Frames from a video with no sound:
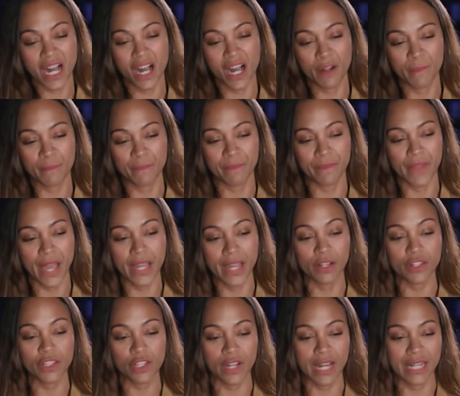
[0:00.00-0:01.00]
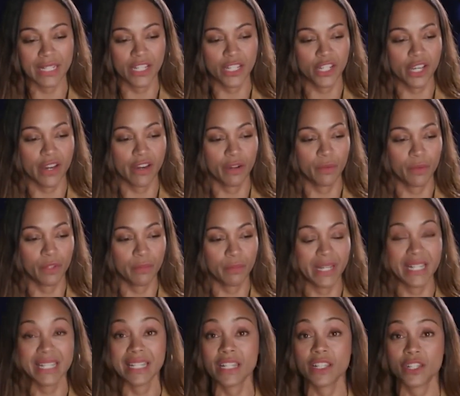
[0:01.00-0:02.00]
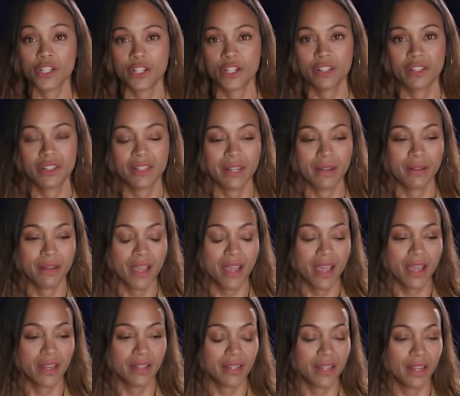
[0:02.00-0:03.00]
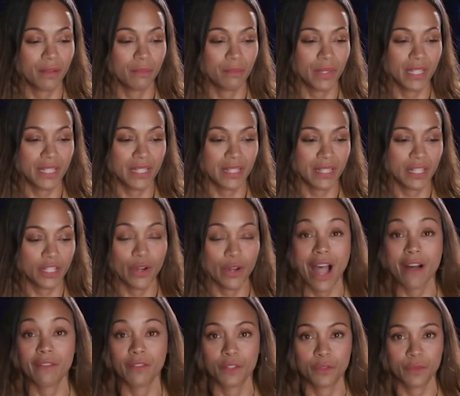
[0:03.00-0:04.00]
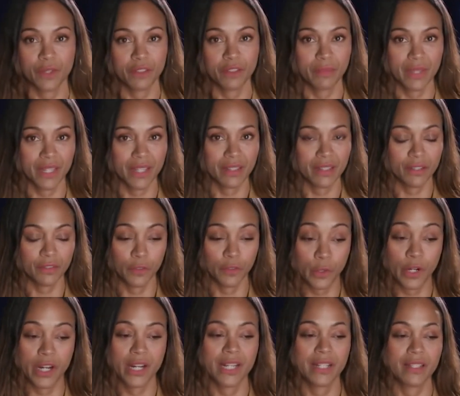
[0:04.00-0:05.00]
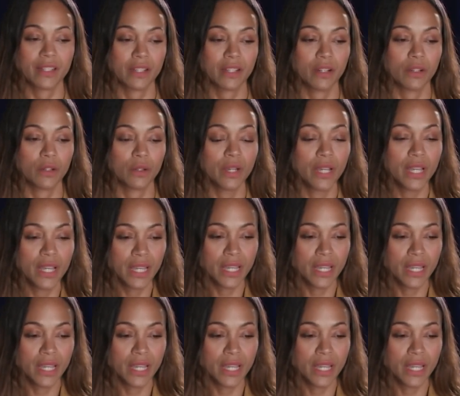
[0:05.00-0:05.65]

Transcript: Um, I also got to share it with my sisters and, and um, because they traveled with me to Florida to go